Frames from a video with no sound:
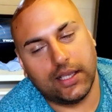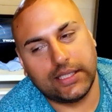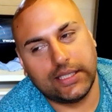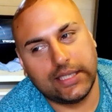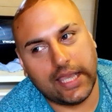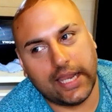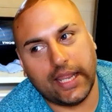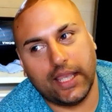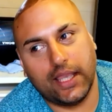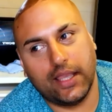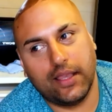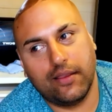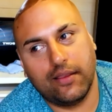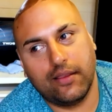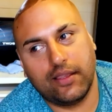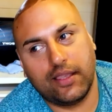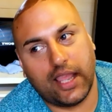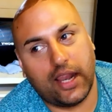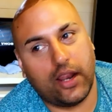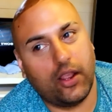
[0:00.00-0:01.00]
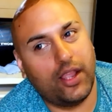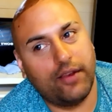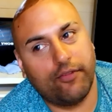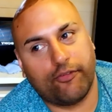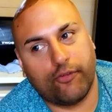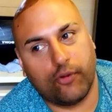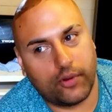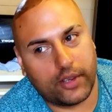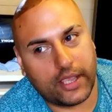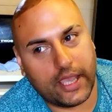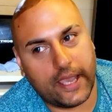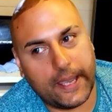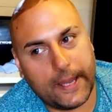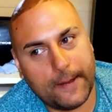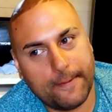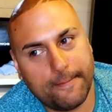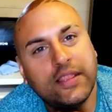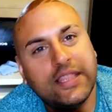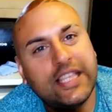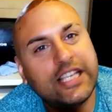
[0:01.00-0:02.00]
get it in 4K.
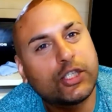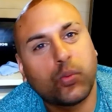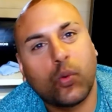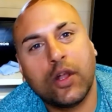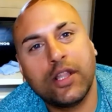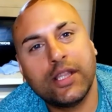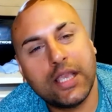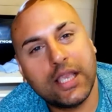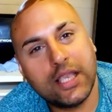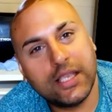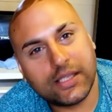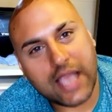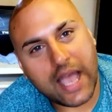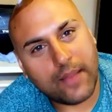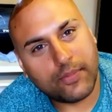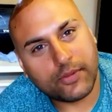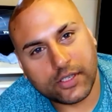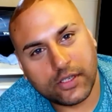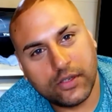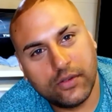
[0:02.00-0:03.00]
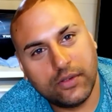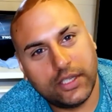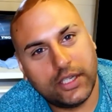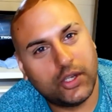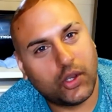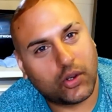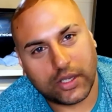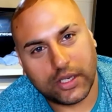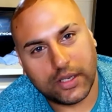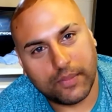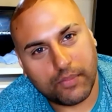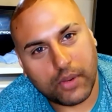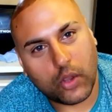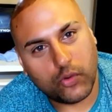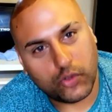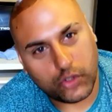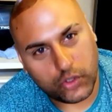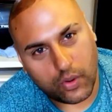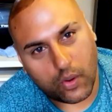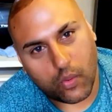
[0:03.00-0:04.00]
This one is absolutely not going to blow
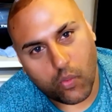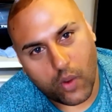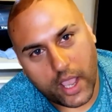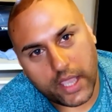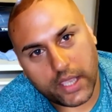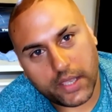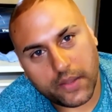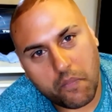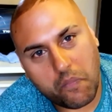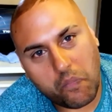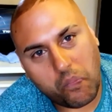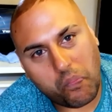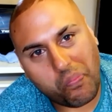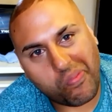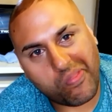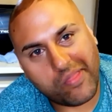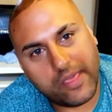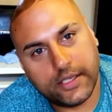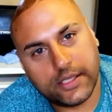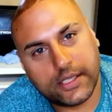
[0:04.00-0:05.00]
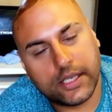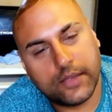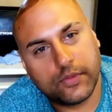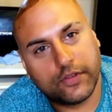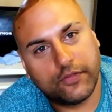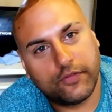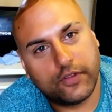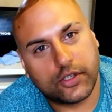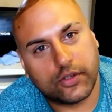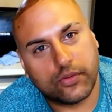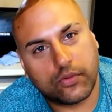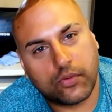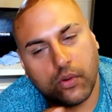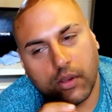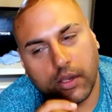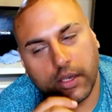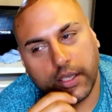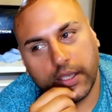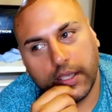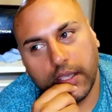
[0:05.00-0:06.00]
you away in terms of visual
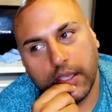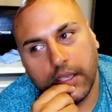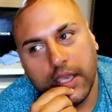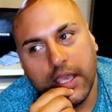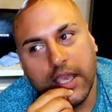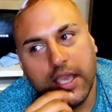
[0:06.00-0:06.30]
quality.